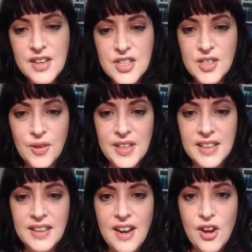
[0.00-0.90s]
So I
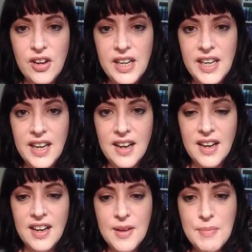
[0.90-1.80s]
think that early
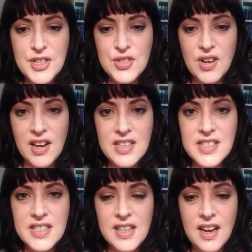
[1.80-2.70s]

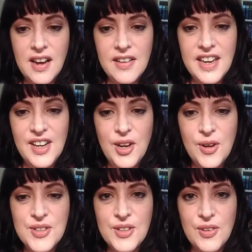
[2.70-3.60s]
mistrust then
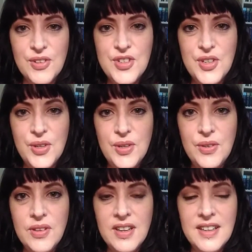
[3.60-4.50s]
goes on
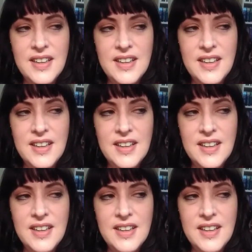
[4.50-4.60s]
to